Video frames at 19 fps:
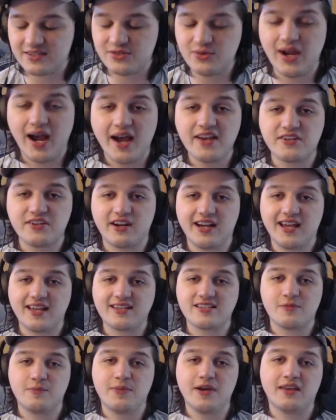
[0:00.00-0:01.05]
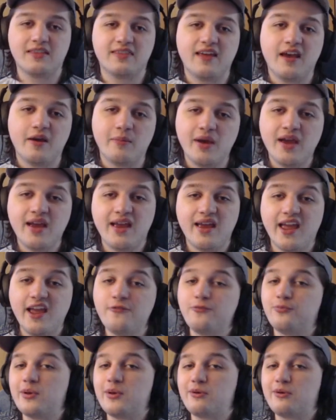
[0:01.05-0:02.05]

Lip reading: You guys are going to get to pick them if we